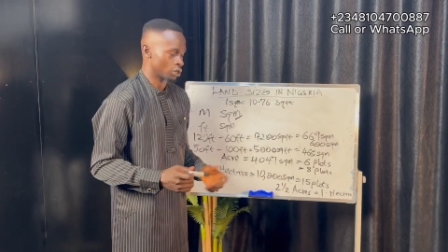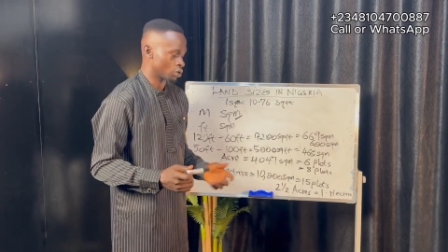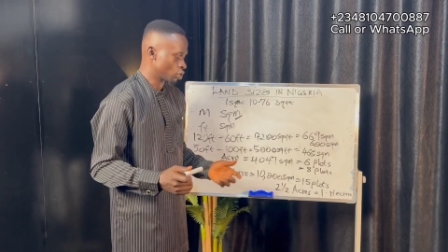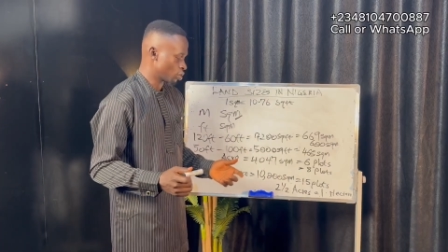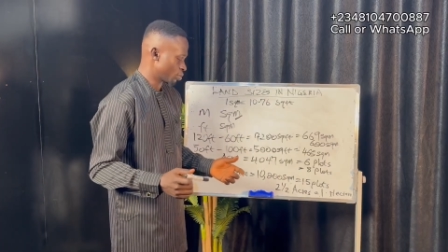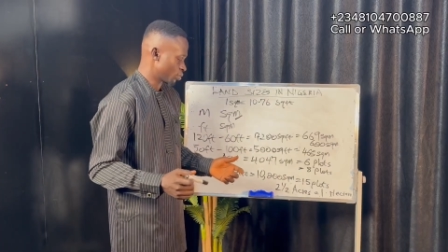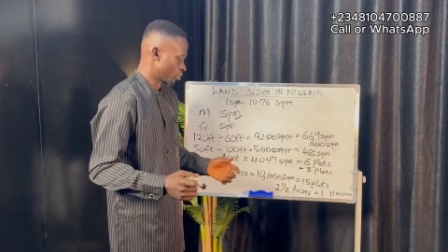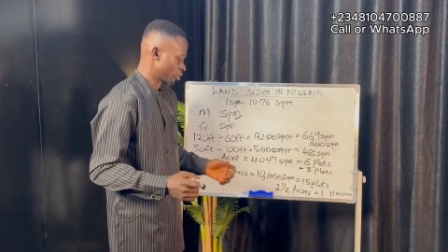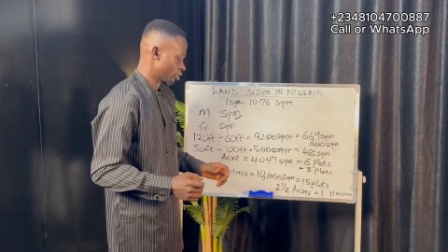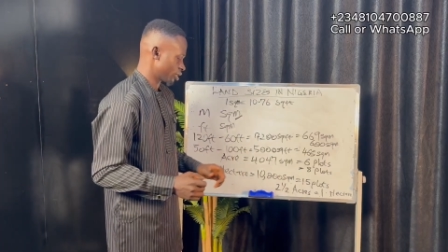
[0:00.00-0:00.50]
I
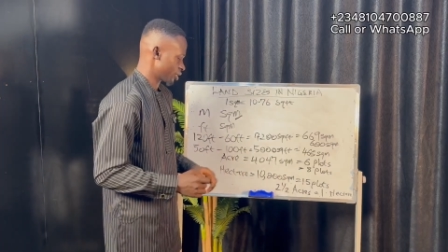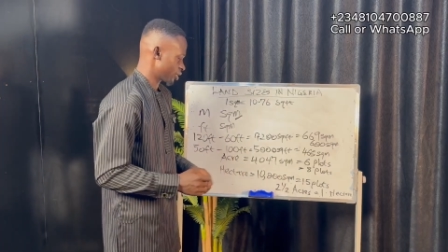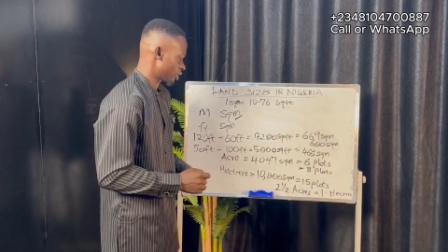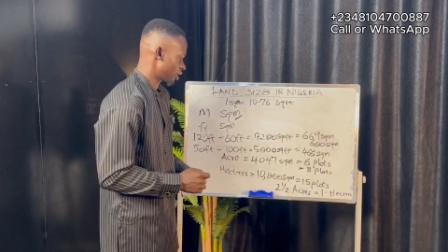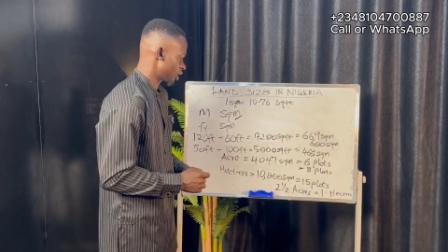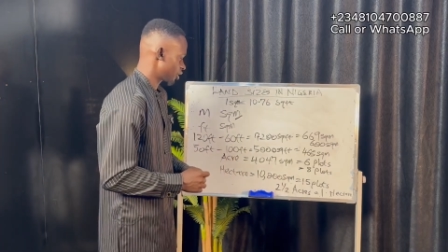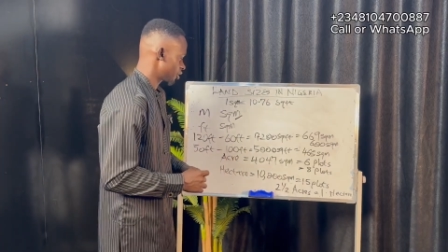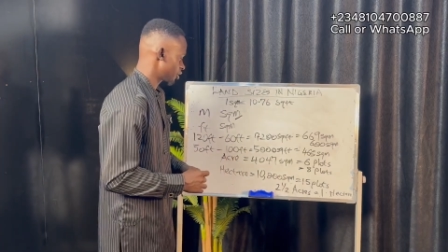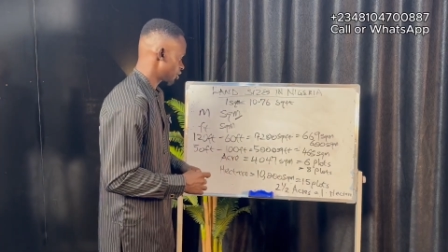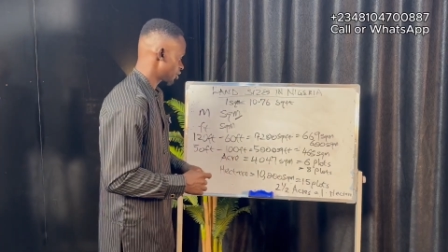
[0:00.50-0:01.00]
hope you
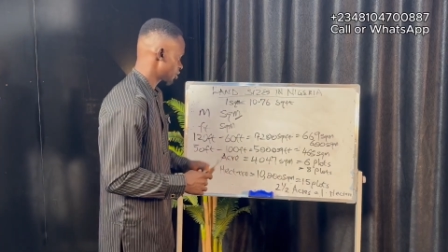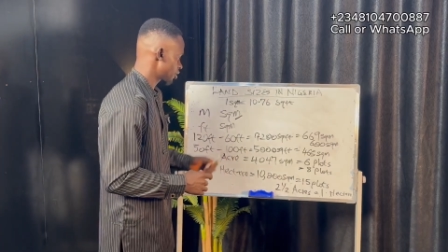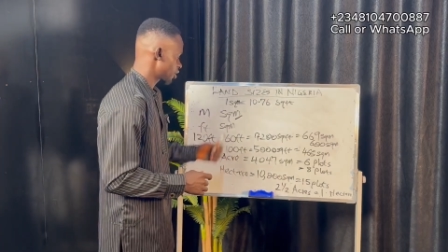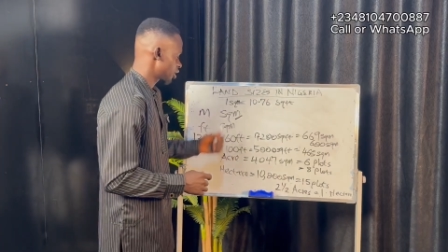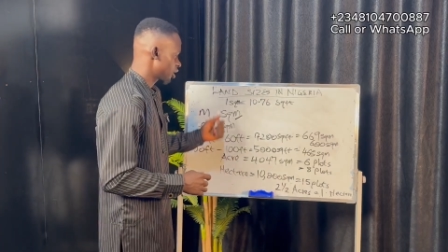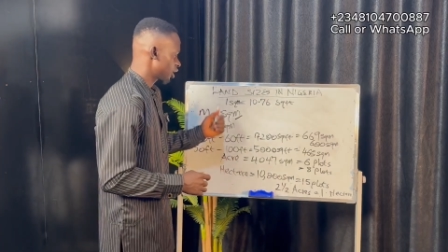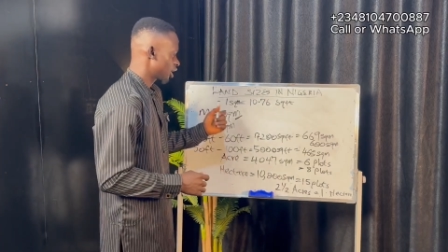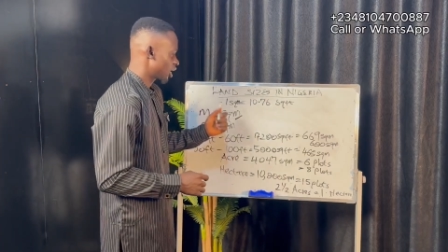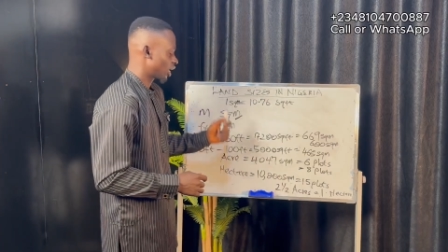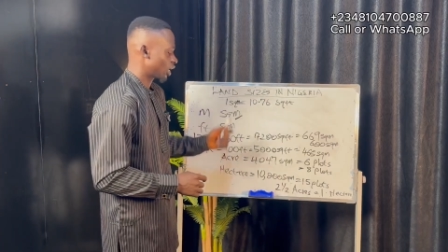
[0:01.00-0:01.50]
understand this
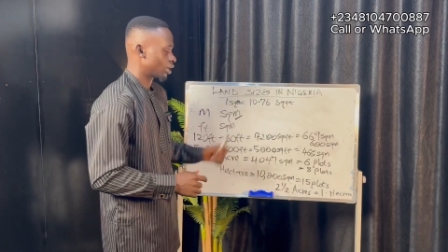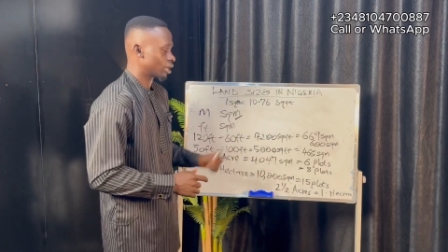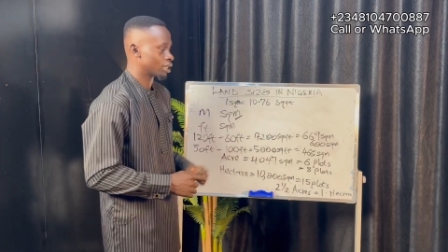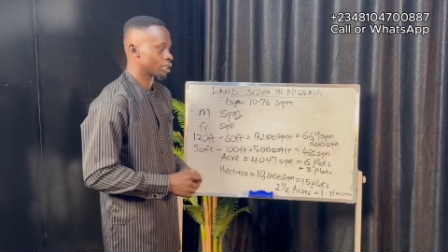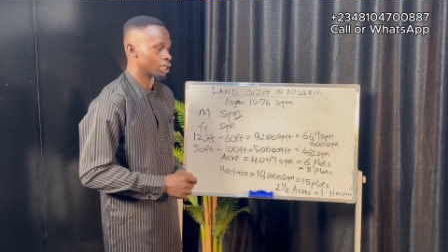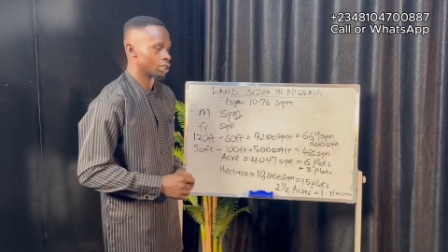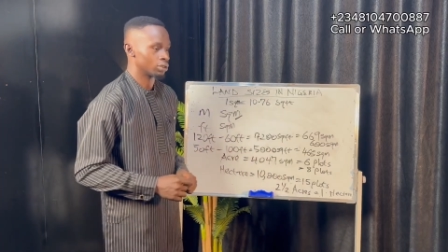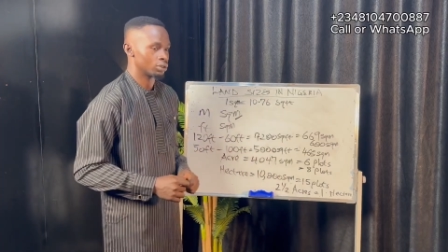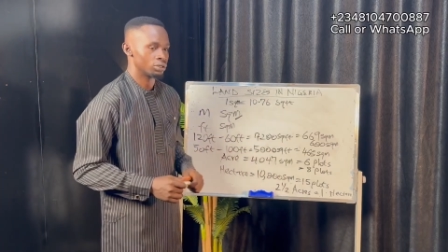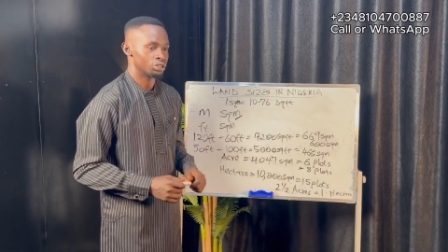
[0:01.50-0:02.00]

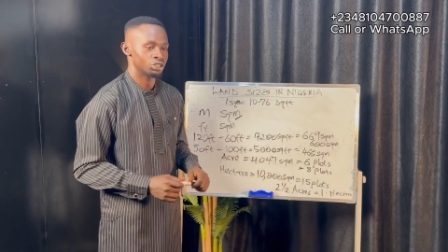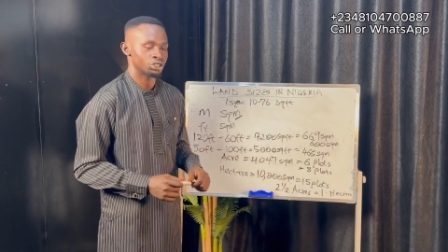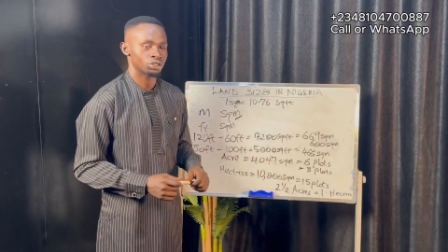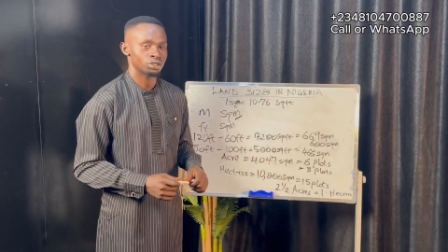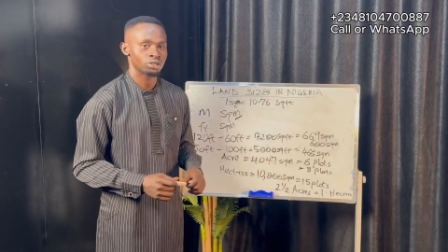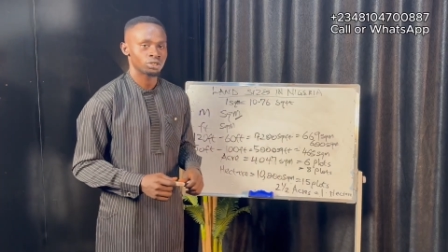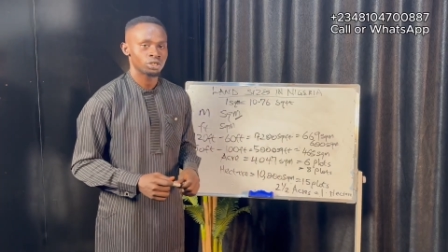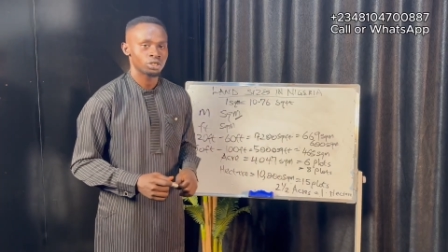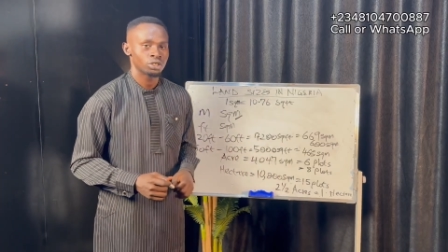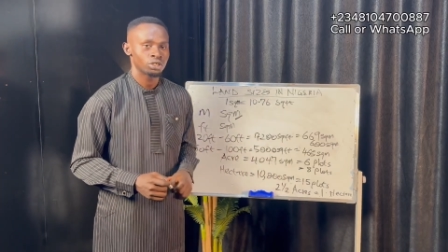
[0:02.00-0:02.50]

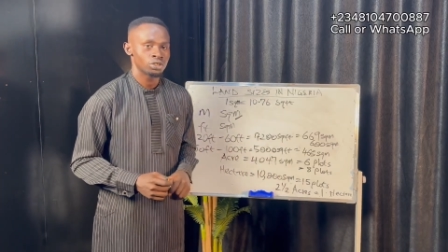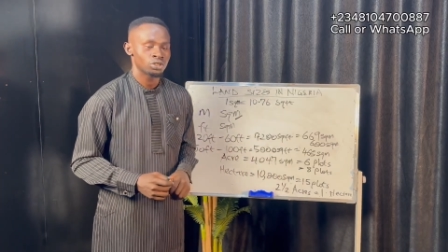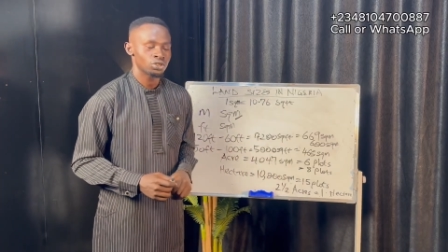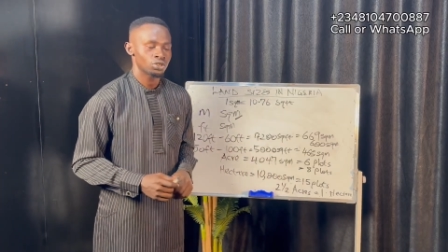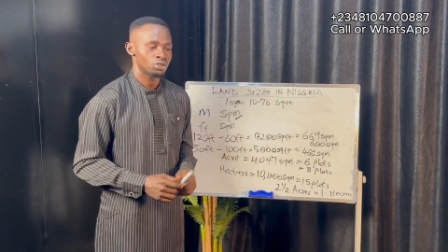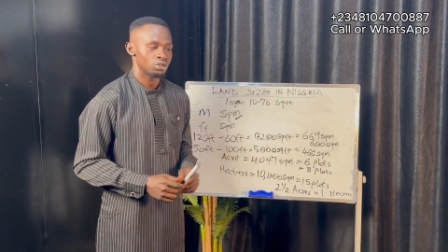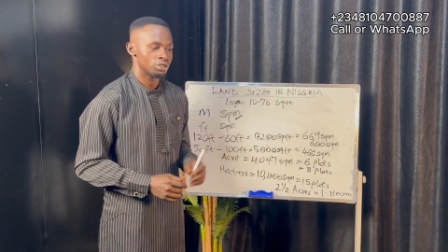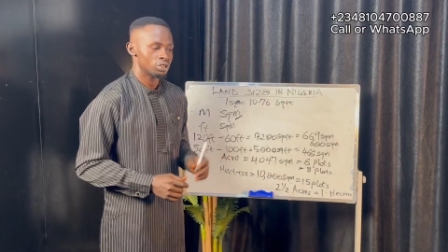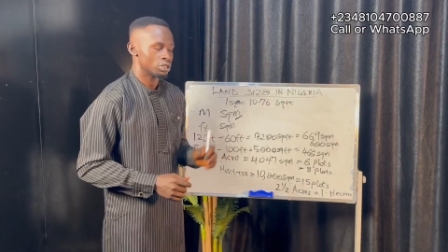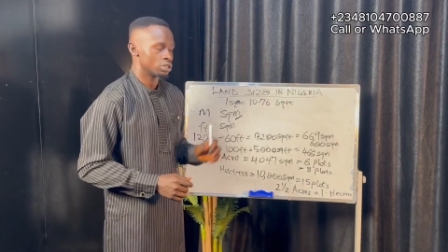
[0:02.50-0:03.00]
calculation.
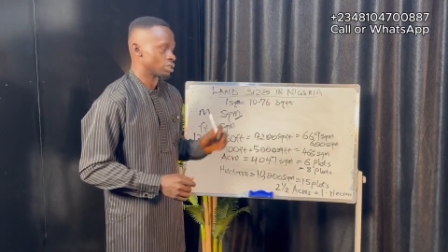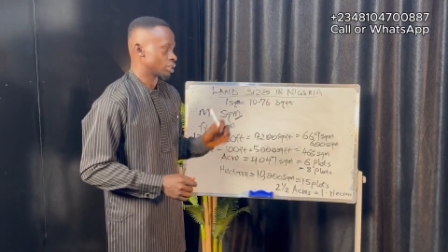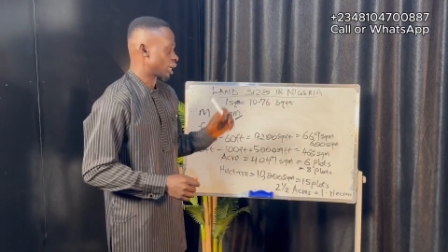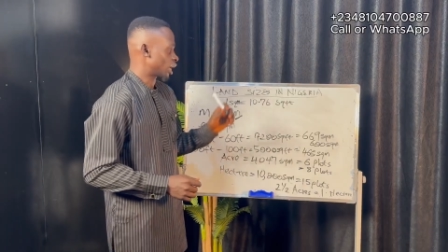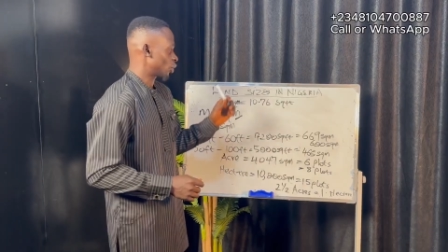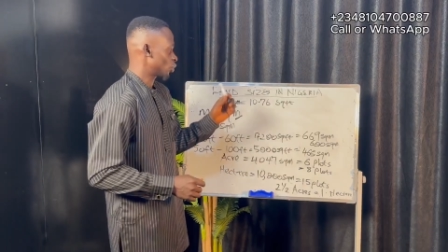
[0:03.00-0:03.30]
So we